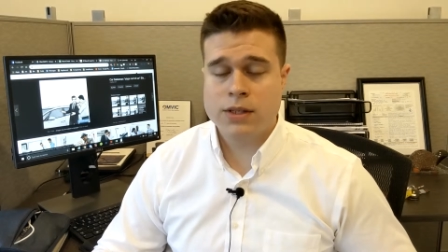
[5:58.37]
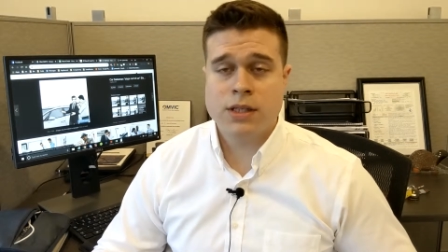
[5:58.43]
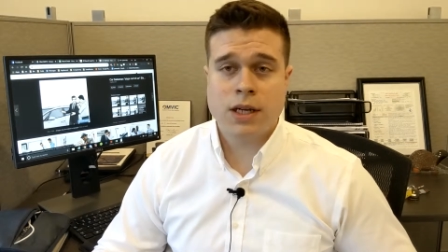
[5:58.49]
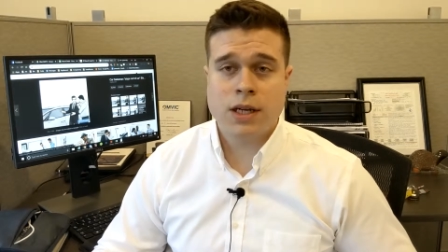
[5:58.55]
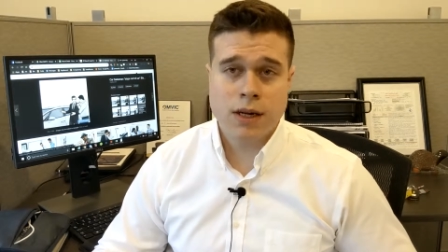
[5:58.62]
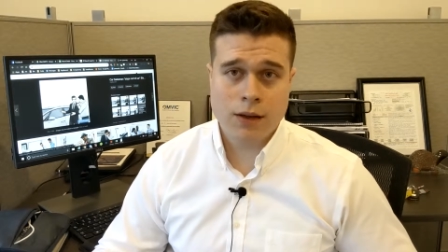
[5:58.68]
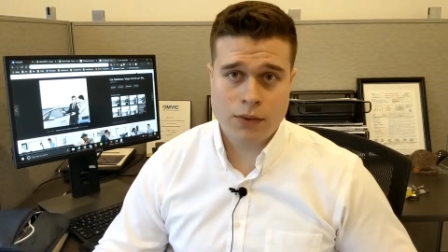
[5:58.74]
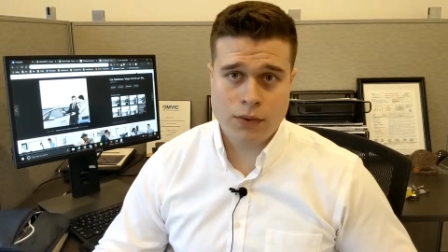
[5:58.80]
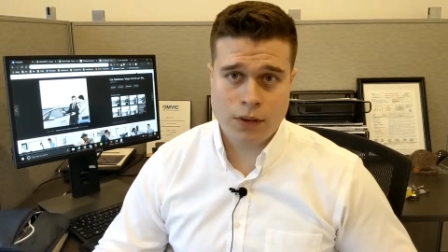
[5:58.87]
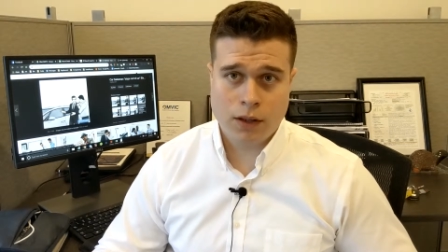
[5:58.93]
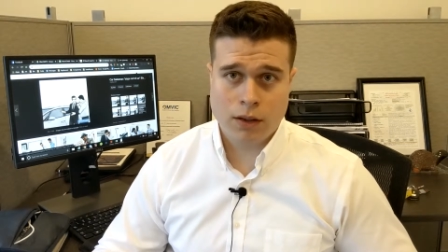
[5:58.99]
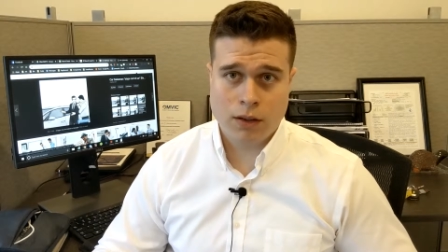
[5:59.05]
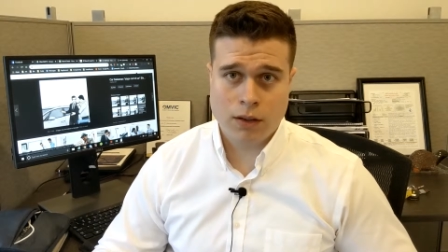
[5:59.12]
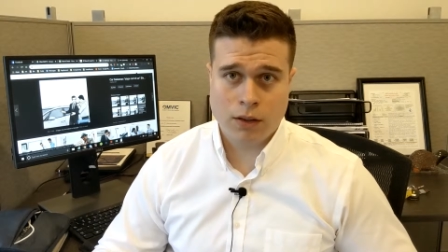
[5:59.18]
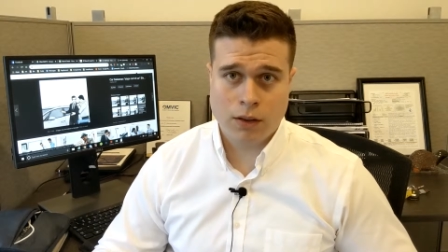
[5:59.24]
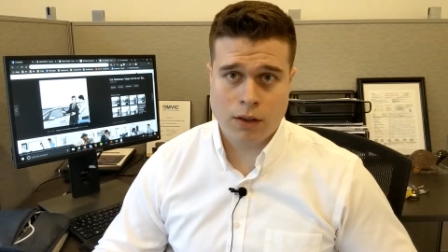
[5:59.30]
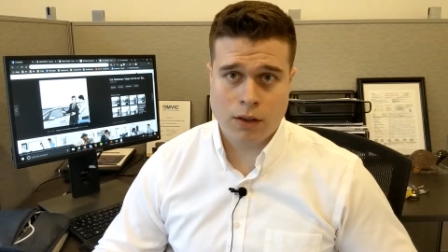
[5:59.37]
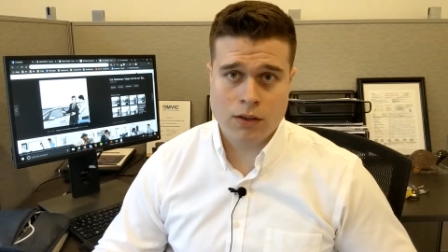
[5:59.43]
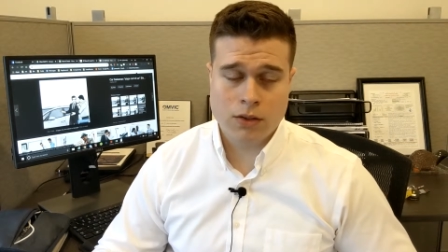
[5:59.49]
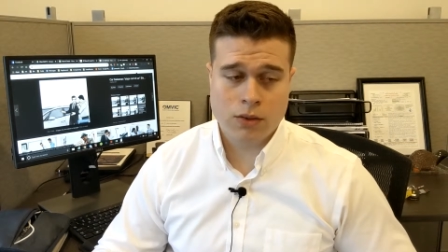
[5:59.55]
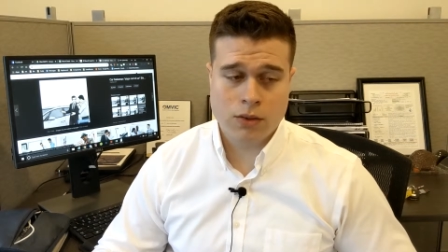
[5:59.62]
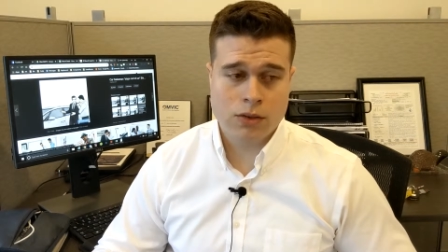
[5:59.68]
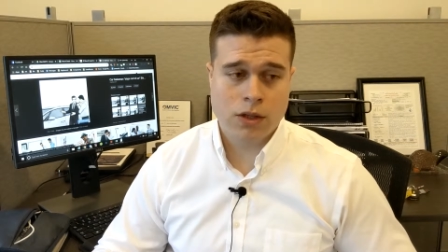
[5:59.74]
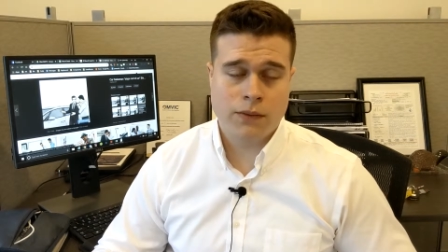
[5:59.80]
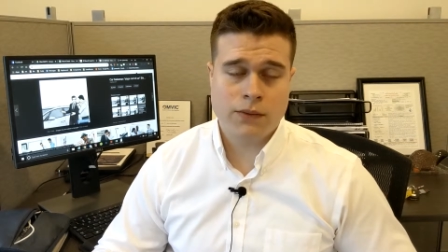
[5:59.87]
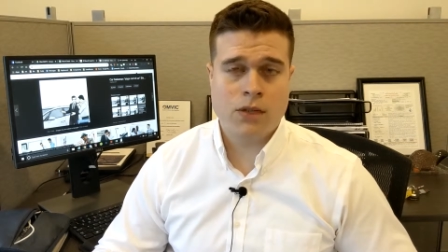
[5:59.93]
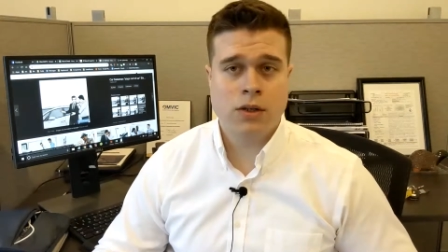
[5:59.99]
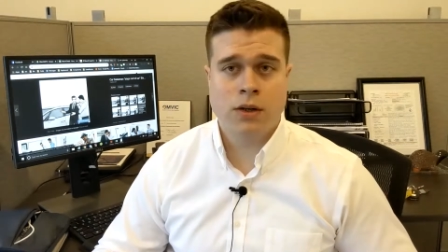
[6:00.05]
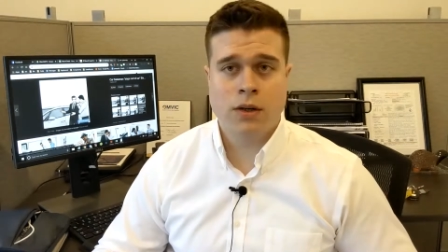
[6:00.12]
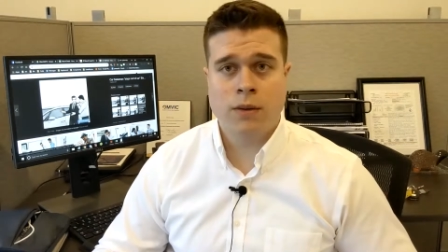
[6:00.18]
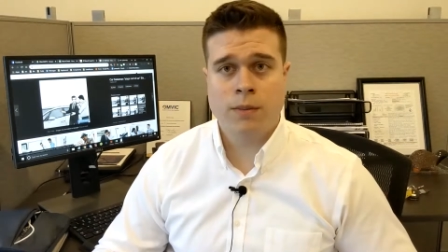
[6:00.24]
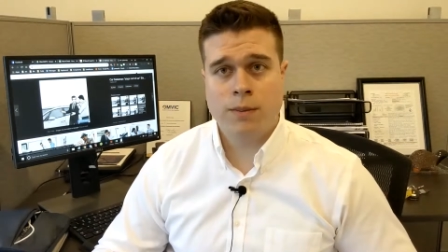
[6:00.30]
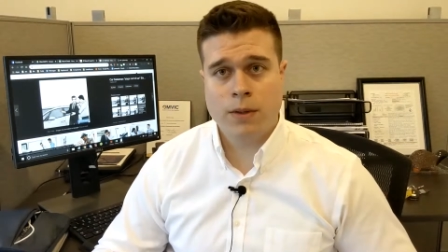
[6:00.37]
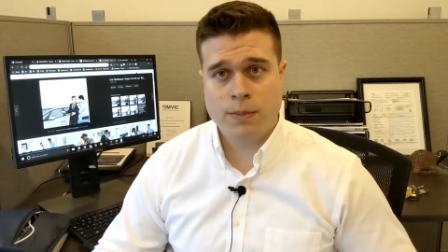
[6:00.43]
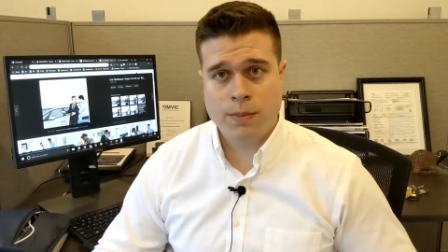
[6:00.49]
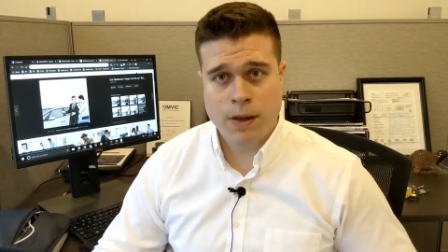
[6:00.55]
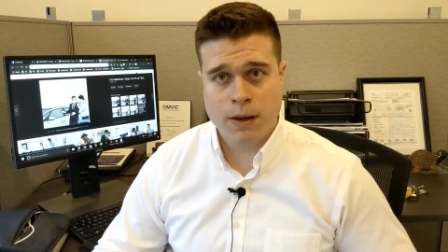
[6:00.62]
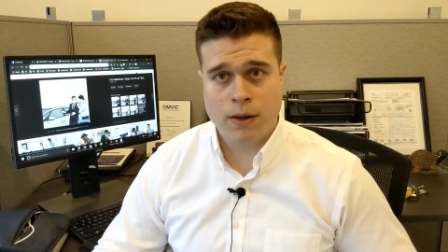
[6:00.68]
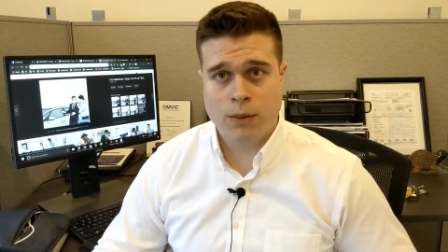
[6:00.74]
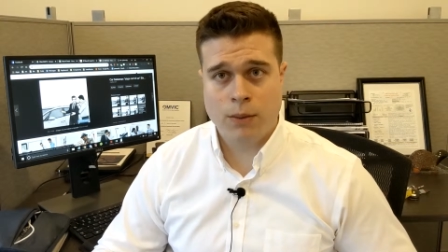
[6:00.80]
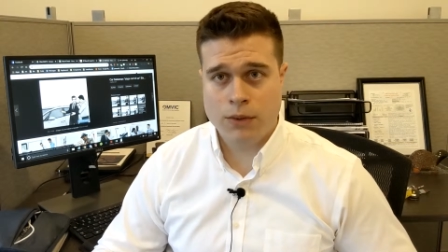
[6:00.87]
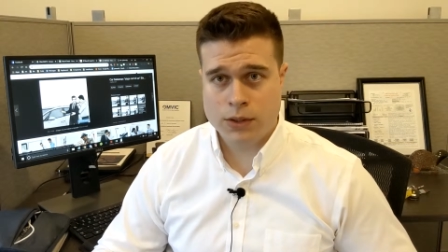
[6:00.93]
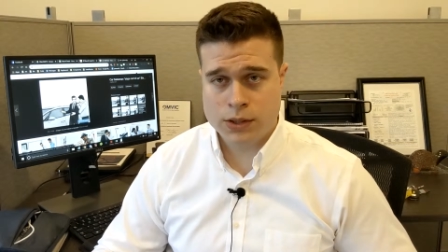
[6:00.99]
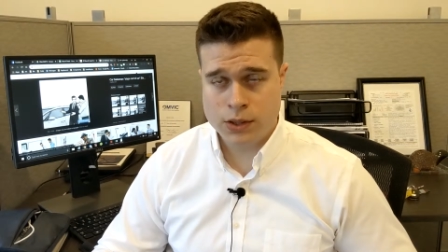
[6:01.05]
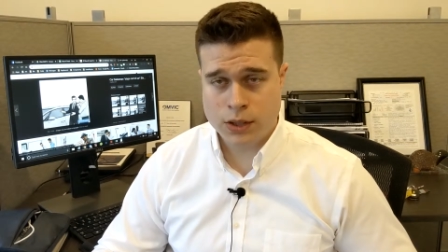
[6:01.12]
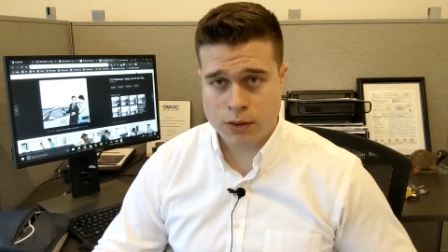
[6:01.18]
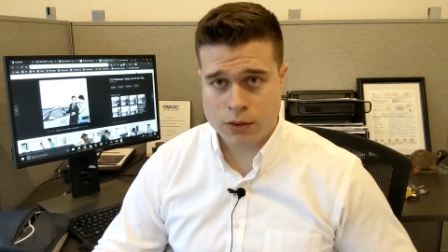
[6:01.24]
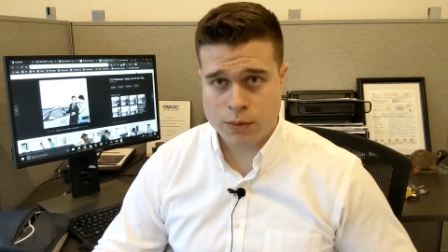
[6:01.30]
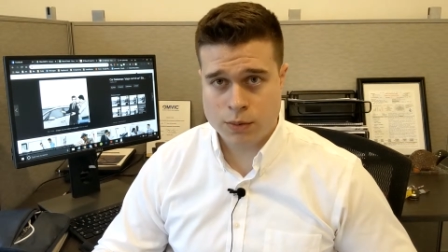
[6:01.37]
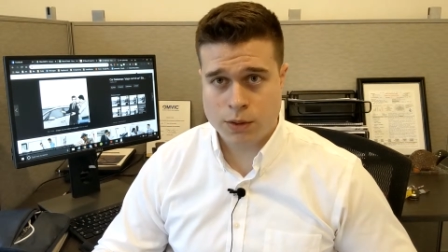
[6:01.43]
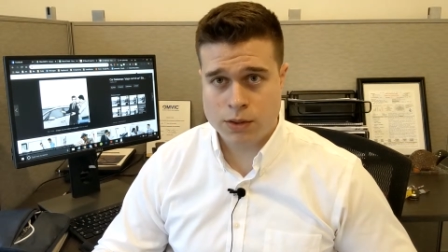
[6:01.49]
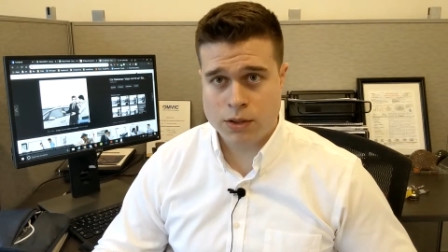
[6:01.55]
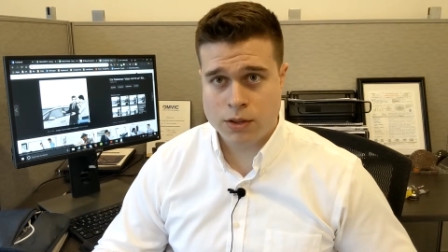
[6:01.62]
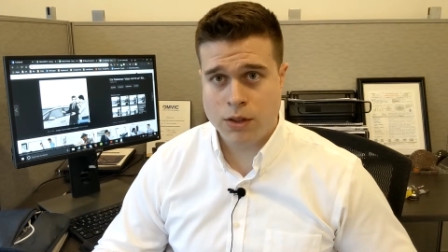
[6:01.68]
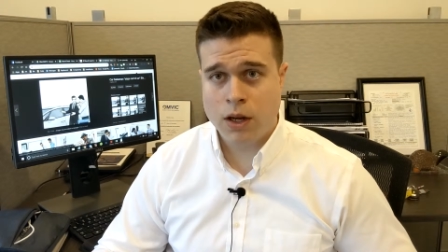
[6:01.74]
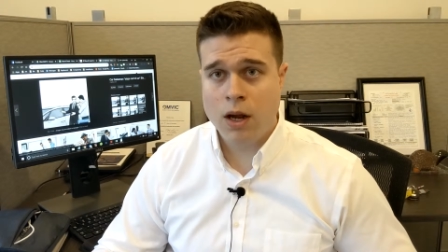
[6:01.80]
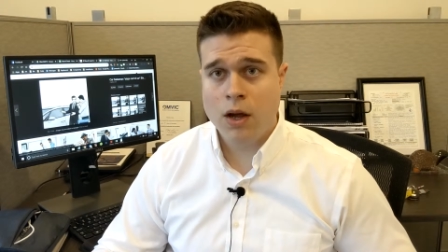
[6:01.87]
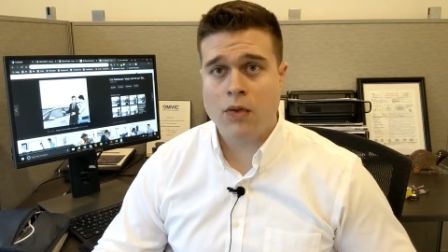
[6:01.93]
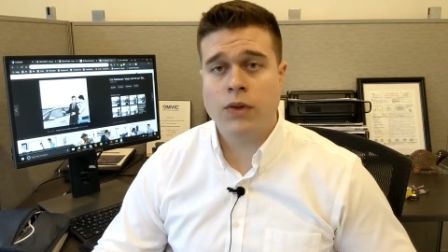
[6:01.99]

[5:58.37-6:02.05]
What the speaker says: The second thing you're going to do is obviously you're going to be paired with a salesperson.